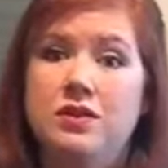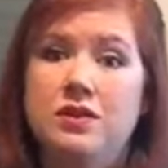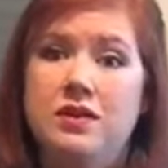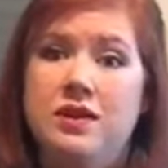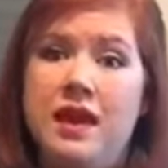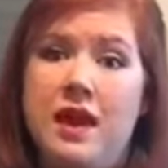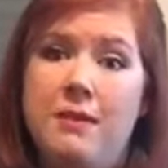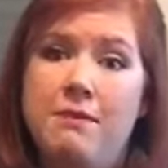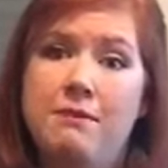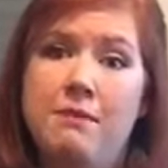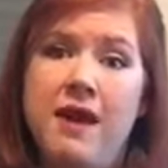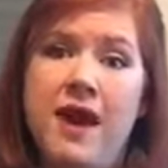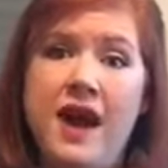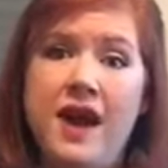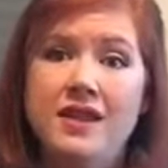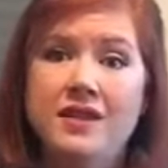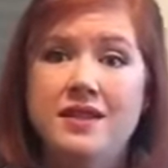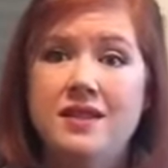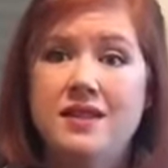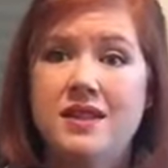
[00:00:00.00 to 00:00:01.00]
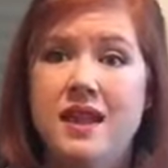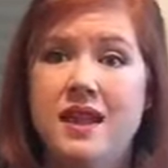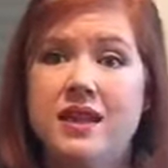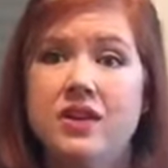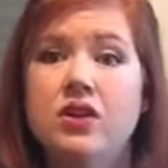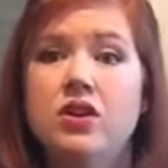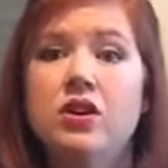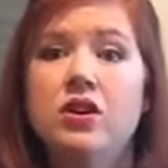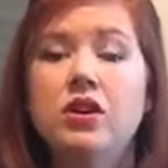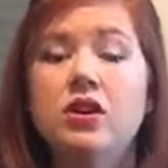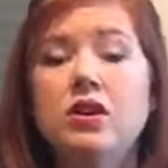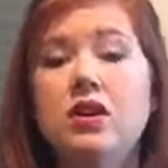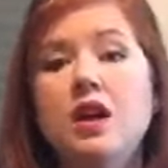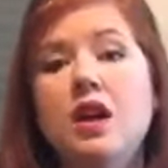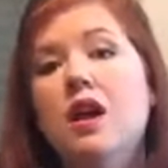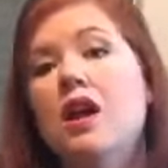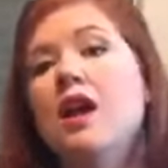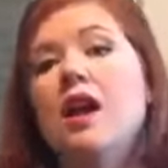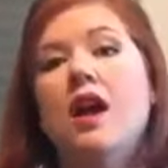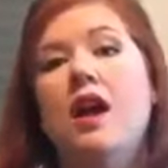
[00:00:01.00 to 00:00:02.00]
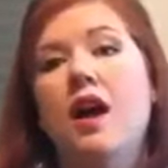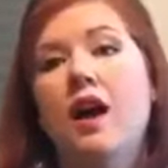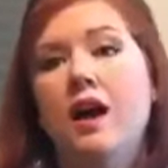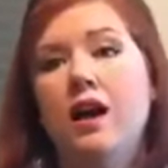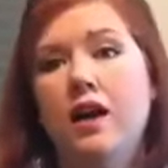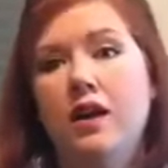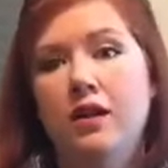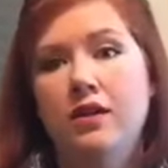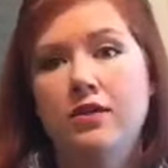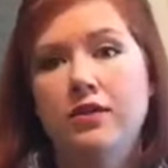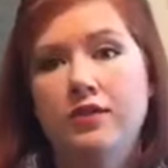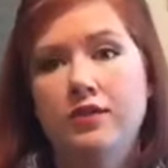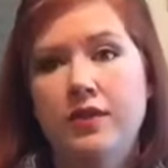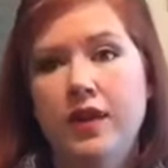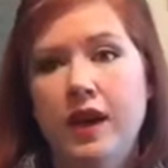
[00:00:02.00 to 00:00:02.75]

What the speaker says: that bad cycle of